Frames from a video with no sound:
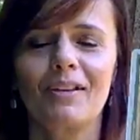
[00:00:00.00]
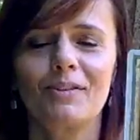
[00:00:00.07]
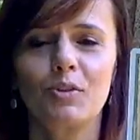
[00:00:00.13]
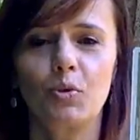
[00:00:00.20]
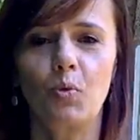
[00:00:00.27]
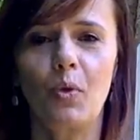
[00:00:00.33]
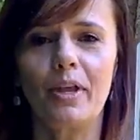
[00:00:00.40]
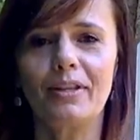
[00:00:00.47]

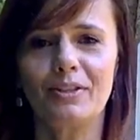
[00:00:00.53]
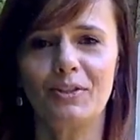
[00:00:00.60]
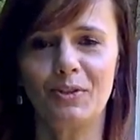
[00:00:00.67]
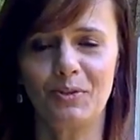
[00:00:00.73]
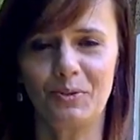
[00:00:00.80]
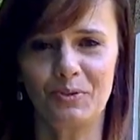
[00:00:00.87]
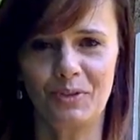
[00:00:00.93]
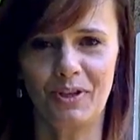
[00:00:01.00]
Twin
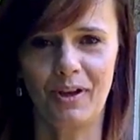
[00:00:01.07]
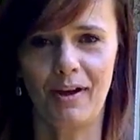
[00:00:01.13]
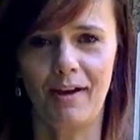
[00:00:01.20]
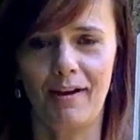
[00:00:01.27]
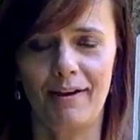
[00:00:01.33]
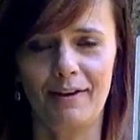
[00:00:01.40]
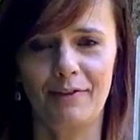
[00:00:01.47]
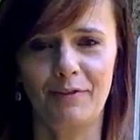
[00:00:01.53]
2's
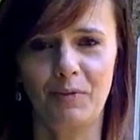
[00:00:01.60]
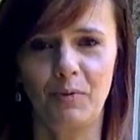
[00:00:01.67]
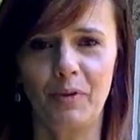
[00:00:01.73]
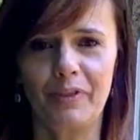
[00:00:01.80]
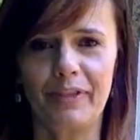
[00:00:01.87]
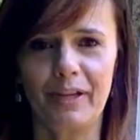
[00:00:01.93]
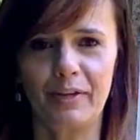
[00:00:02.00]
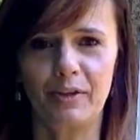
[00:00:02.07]
card for
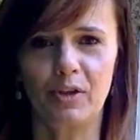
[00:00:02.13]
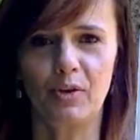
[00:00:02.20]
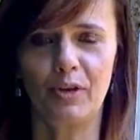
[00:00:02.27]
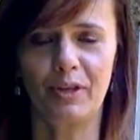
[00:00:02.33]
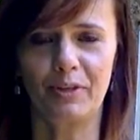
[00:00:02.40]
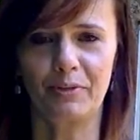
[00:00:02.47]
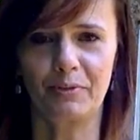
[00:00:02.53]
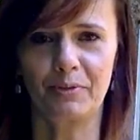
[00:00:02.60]
what they're
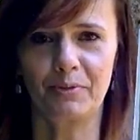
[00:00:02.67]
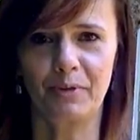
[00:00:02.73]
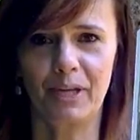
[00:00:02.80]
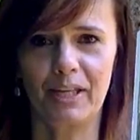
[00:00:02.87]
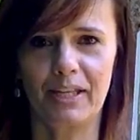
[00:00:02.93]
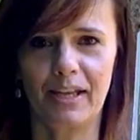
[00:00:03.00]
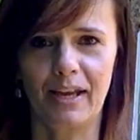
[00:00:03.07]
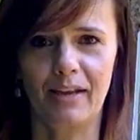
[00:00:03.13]
going through
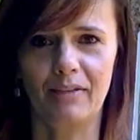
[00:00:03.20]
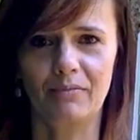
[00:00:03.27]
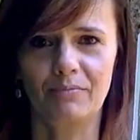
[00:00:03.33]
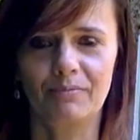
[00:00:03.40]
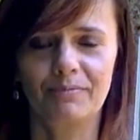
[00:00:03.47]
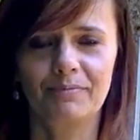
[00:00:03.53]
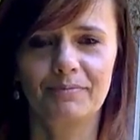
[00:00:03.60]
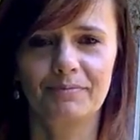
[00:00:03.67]
right now.
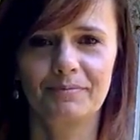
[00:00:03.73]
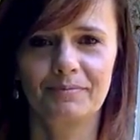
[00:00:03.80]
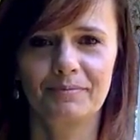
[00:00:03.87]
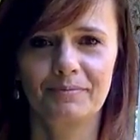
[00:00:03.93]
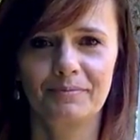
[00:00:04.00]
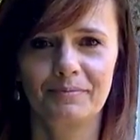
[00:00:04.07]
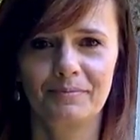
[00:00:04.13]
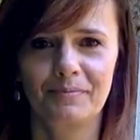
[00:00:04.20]

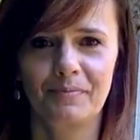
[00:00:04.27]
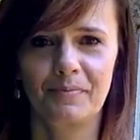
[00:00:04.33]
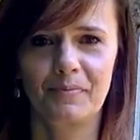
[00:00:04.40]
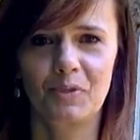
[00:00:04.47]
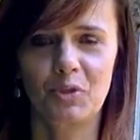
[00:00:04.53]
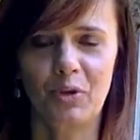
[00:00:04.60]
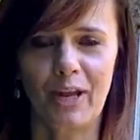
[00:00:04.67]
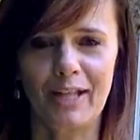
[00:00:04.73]

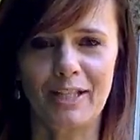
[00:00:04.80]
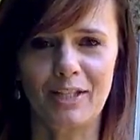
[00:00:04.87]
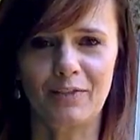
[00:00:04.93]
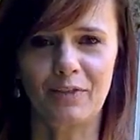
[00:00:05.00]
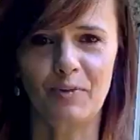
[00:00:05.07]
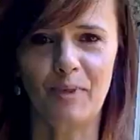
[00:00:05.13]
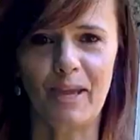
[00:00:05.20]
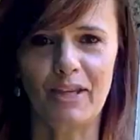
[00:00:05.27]

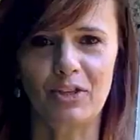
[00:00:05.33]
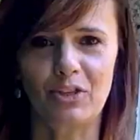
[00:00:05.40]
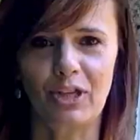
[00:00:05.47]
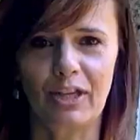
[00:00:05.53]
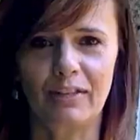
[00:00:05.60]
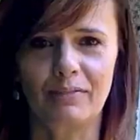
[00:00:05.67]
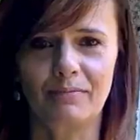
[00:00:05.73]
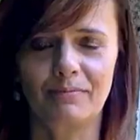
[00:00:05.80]

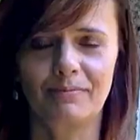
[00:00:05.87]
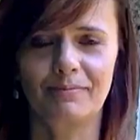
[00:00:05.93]
Transformation.